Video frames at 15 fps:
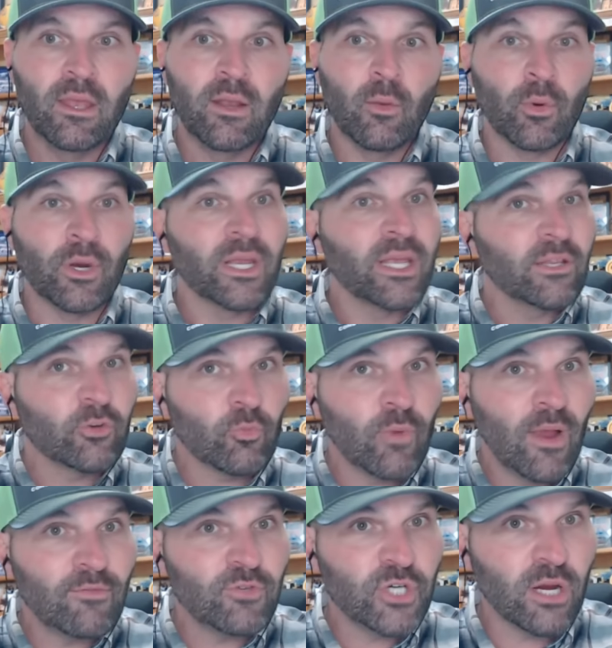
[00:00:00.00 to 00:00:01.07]
And we're going to get to
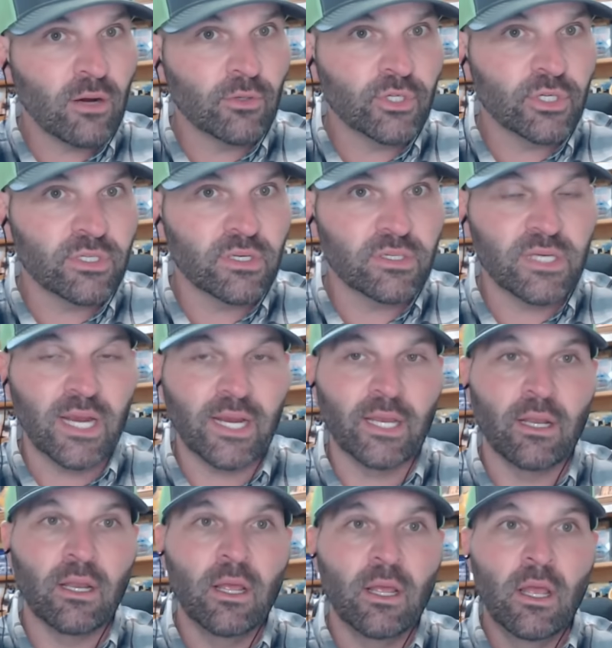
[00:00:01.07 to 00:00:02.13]
rev share in just a
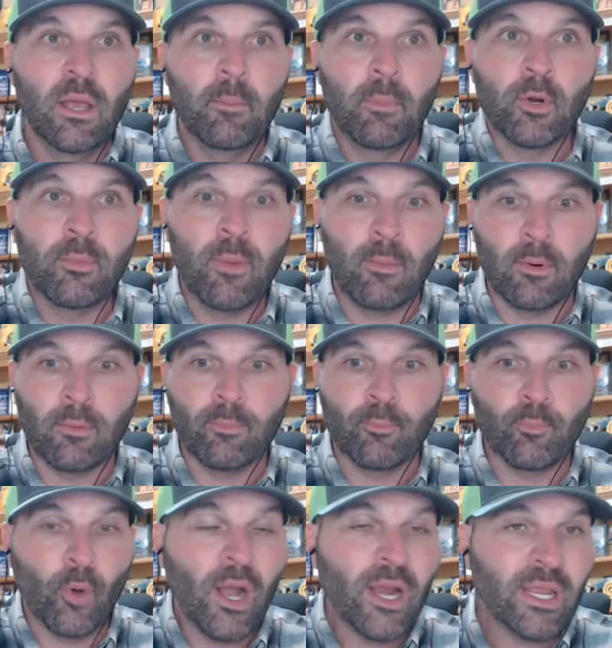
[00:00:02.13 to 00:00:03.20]
second. But remember,
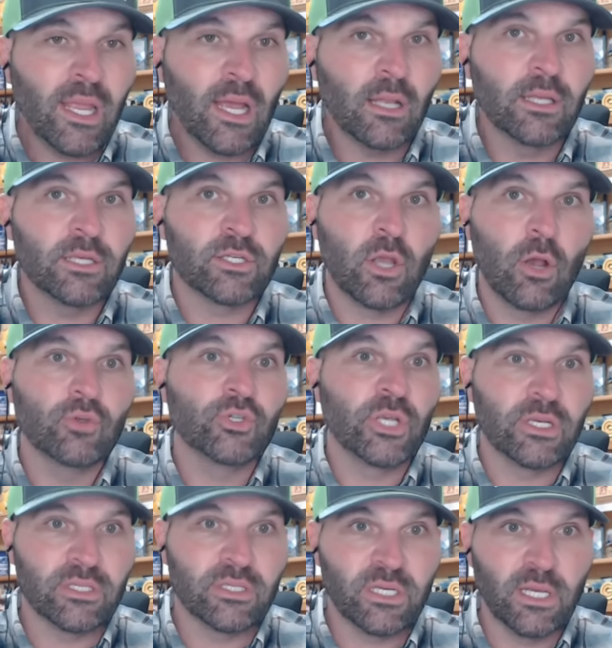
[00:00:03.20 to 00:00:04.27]
Brian Kelly is
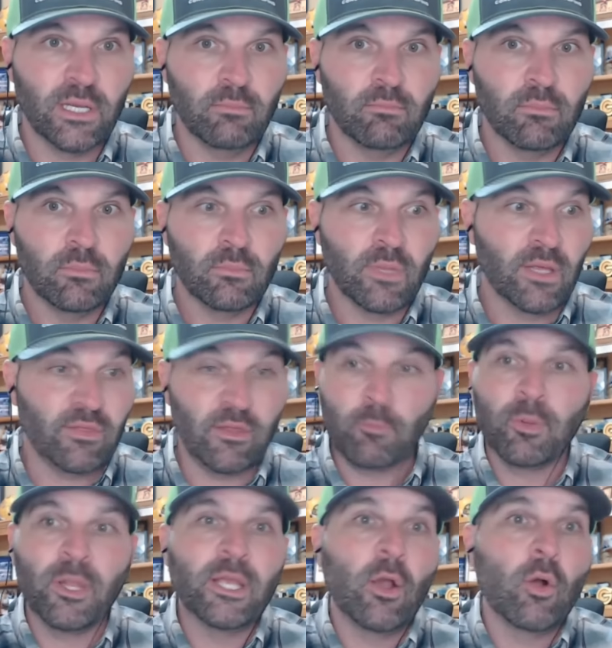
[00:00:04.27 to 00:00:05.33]
coaching his team. Like, they're
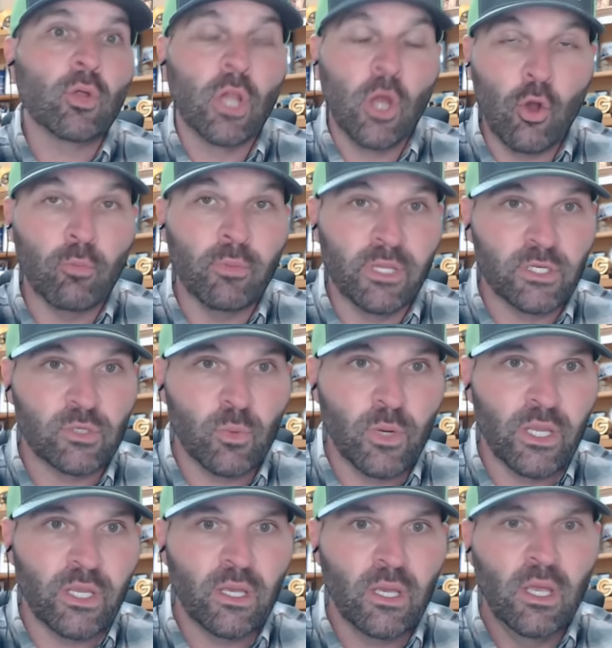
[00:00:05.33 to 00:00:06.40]
playing Oklahoma this
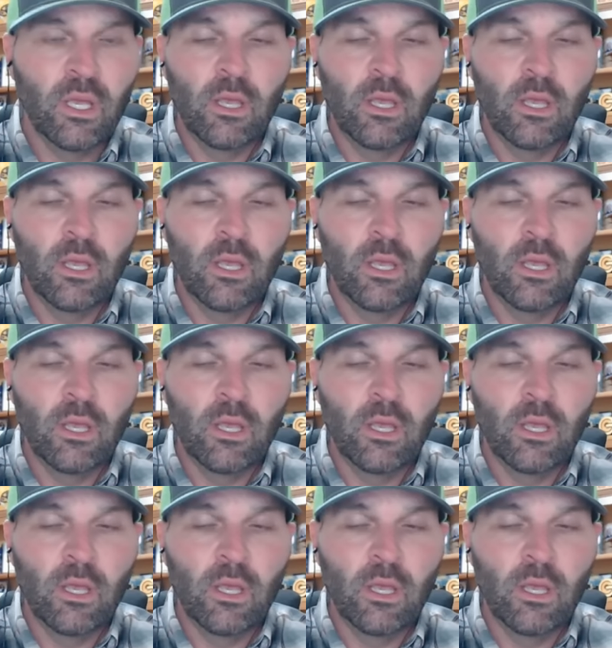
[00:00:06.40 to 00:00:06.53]
week.